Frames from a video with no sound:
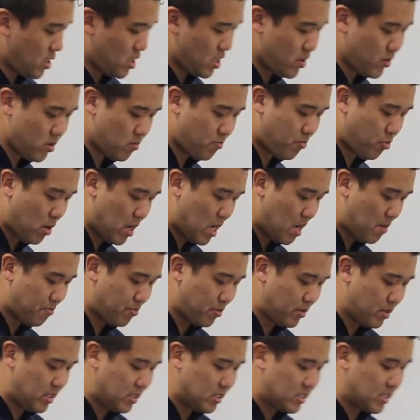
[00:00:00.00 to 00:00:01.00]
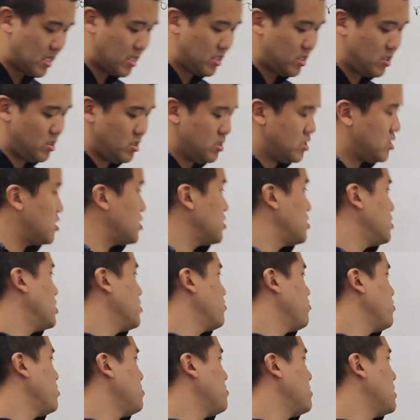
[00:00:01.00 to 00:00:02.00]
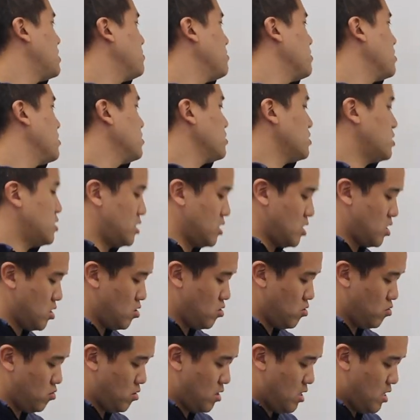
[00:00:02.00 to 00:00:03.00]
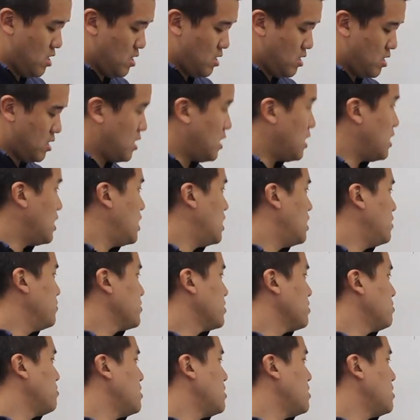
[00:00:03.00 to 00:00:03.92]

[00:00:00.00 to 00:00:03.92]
other properties that you need to remember. So the